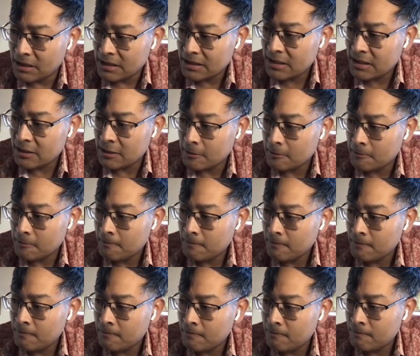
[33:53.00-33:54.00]
in Boston,
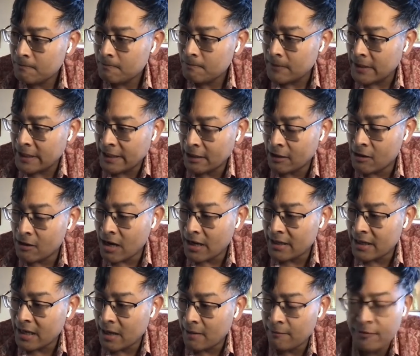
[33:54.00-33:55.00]
in the
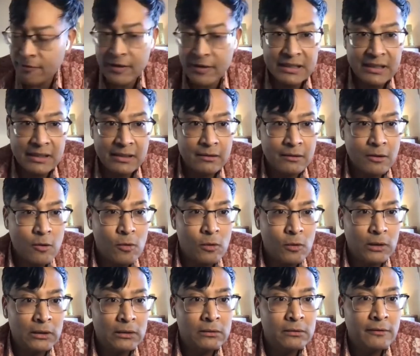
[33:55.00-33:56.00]
goddamn freezing
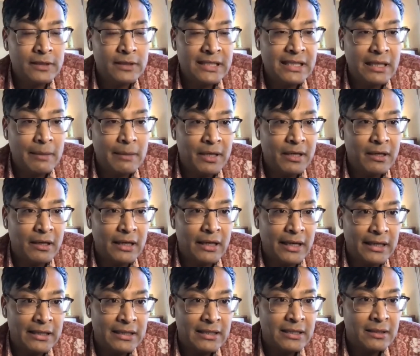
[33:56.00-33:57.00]
cold, slipping
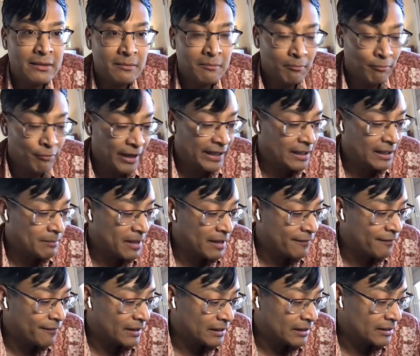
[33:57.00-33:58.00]
on ice, breaking
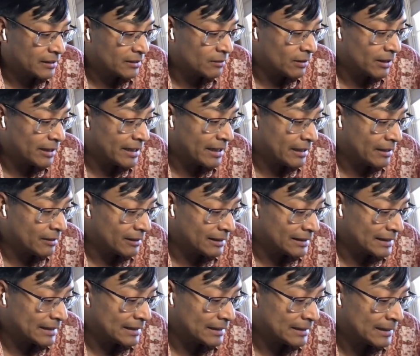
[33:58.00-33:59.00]
my fingers, all kind of
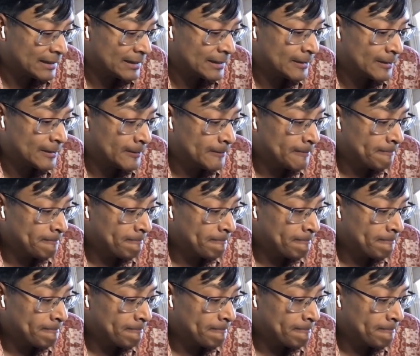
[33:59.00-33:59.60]
nonsense.